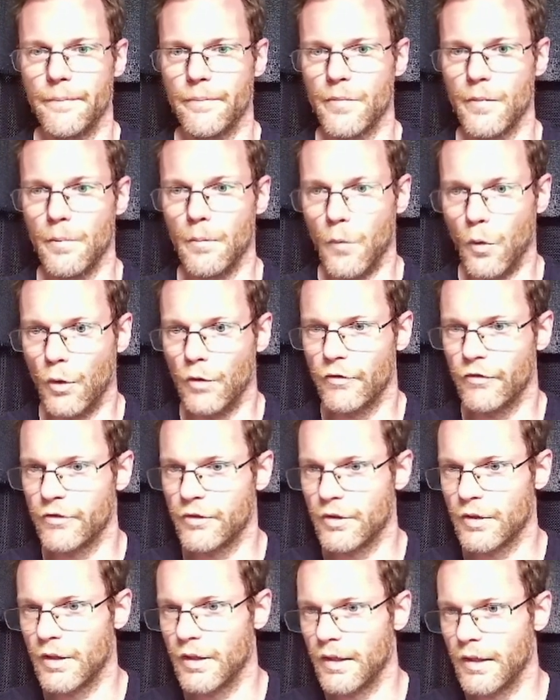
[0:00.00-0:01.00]
morphed,
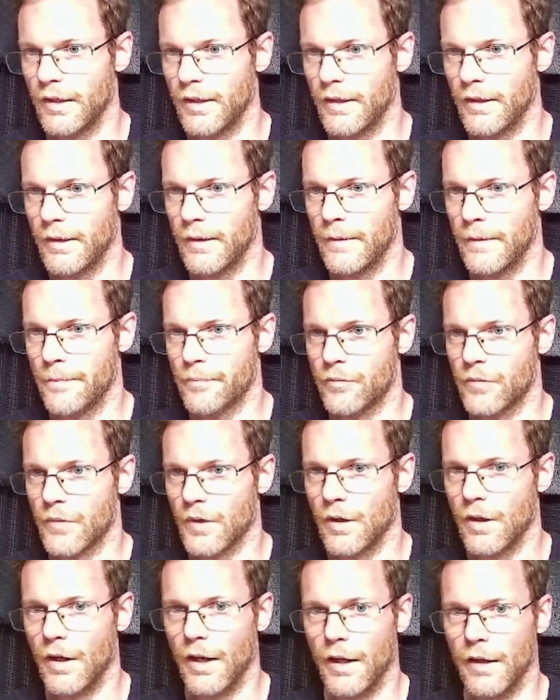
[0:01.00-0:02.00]

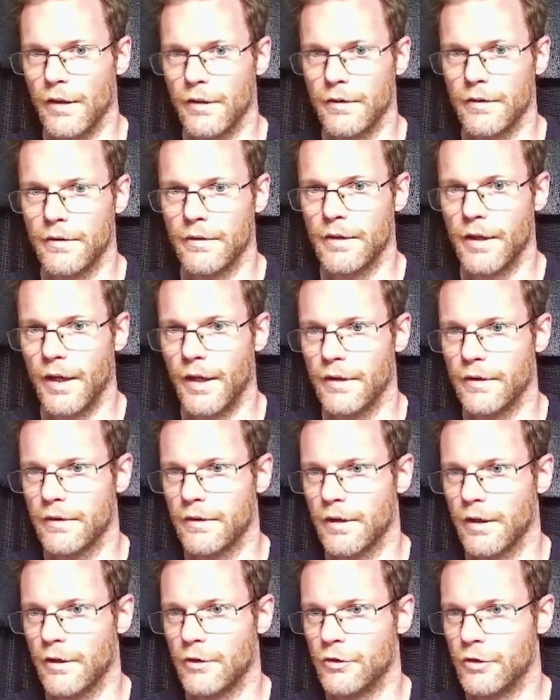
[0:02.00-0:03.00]
and then
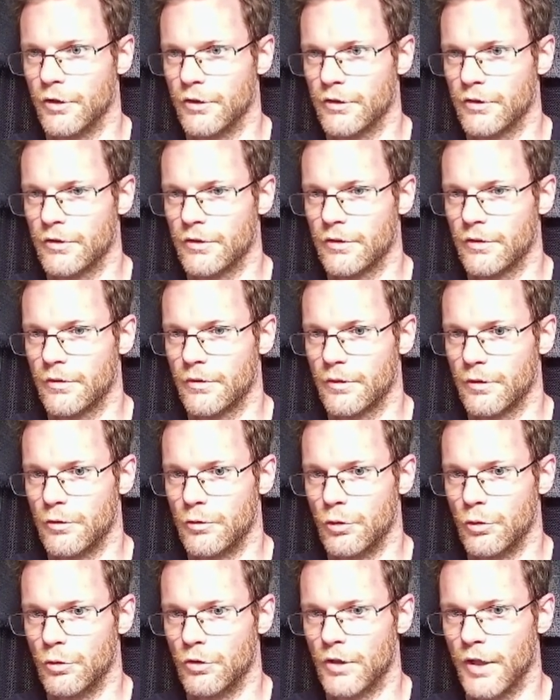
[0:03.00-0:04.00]
I just
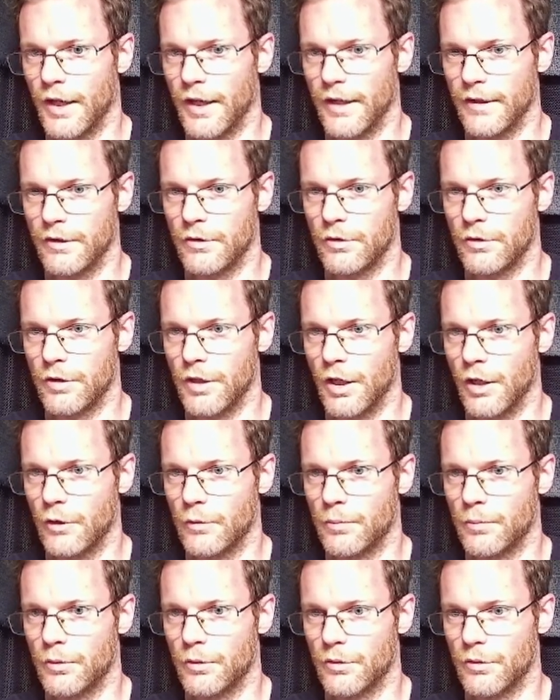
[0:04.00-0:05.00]
route that to the
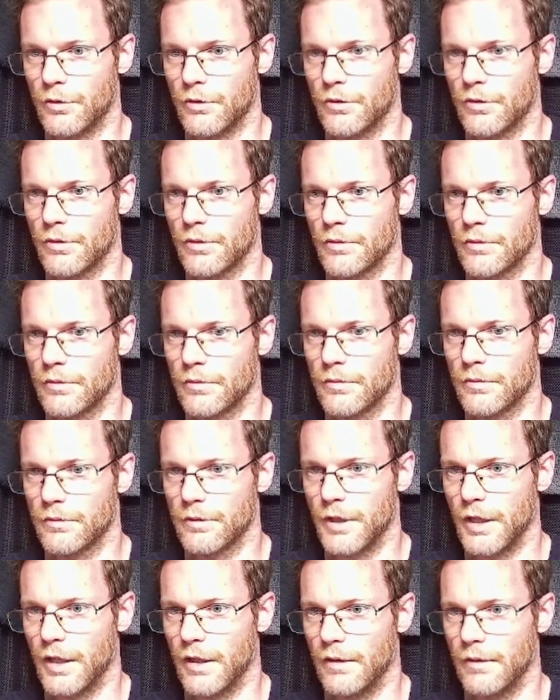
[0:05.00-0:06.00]
output.
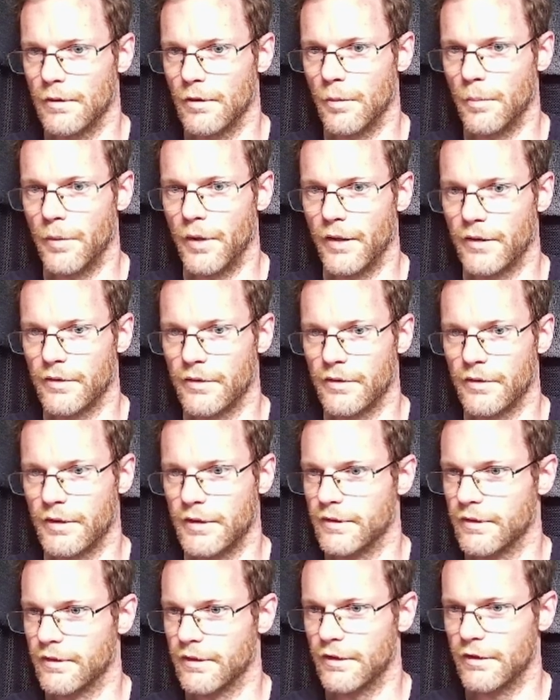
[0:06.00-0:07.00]
Yeah, opacity
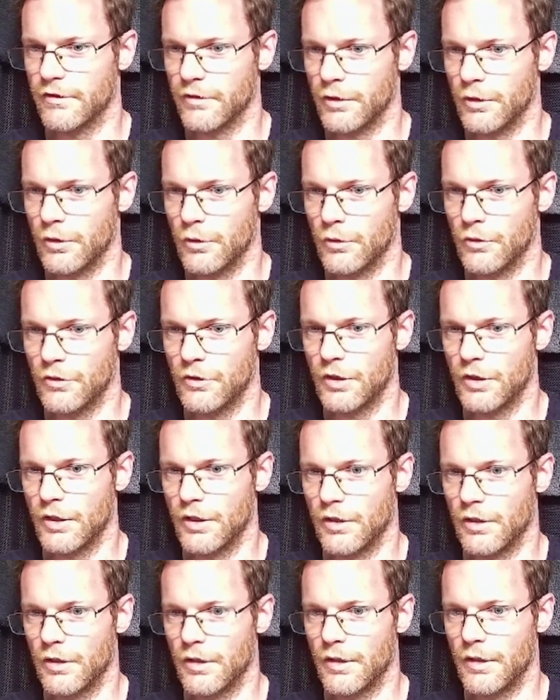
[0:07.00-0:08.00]
isn't even used
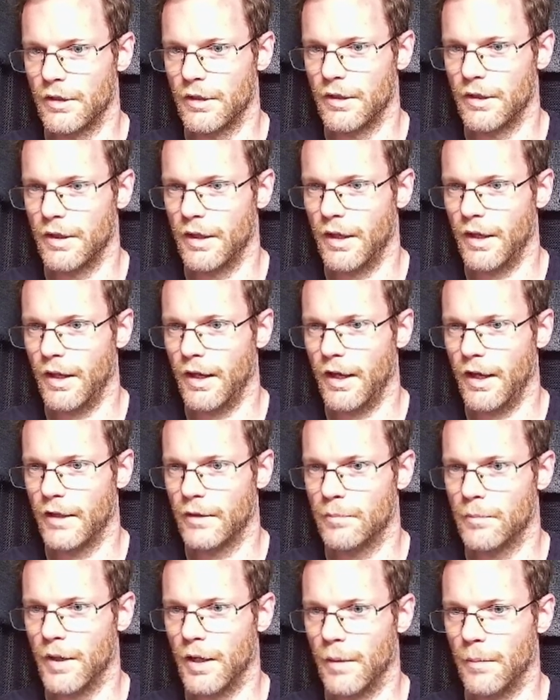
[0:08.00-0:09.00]
here, height
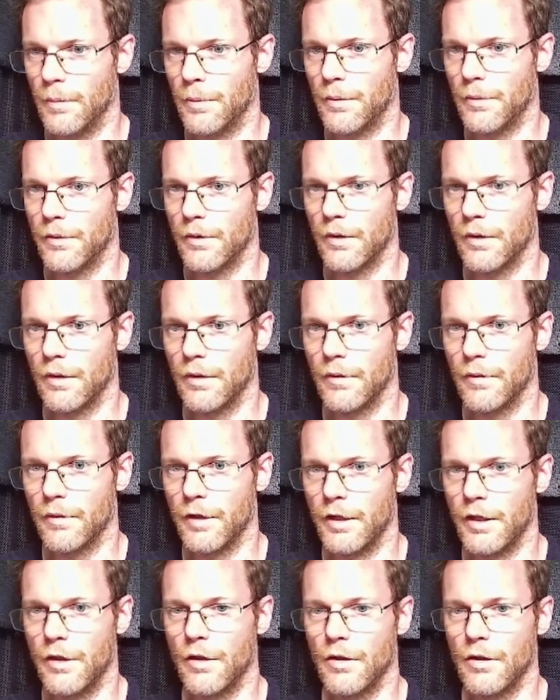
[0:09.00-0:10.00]
map
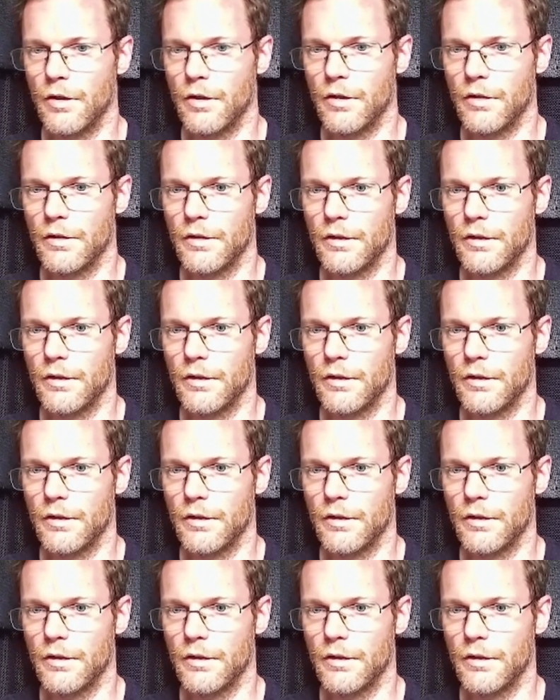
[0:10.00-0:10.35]
neither.